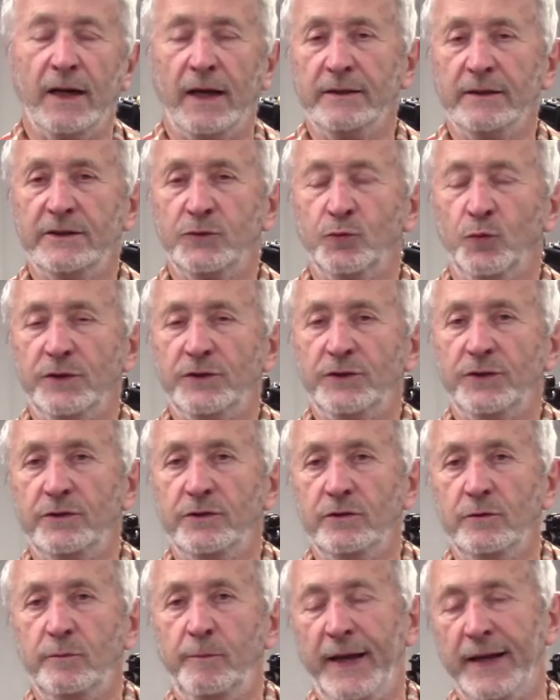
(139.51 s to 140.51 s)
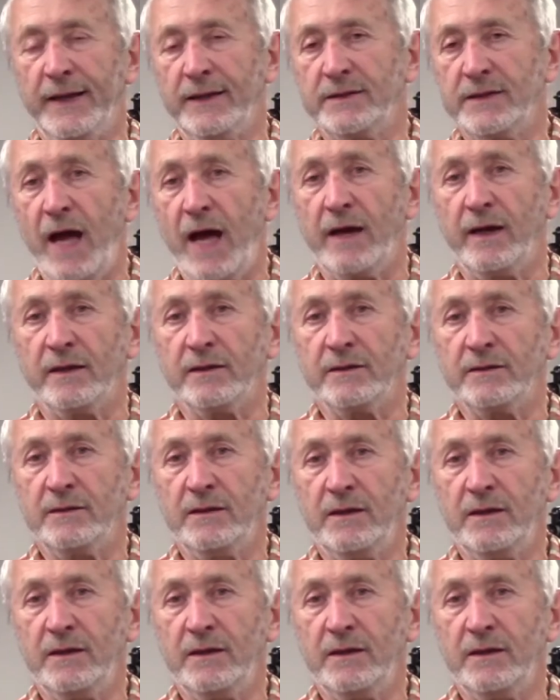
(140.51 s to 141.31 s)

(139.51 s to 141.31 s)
I switched to Panasonics.